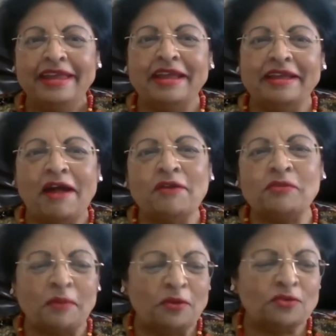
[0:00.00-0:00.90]

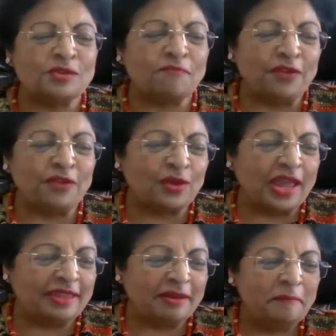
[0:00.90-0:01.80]
entrepreneurship fit
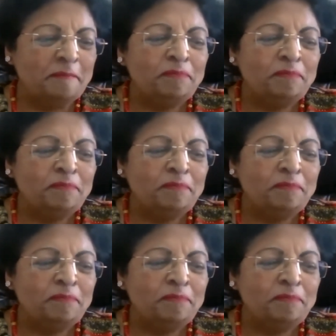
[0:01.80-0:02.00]
together.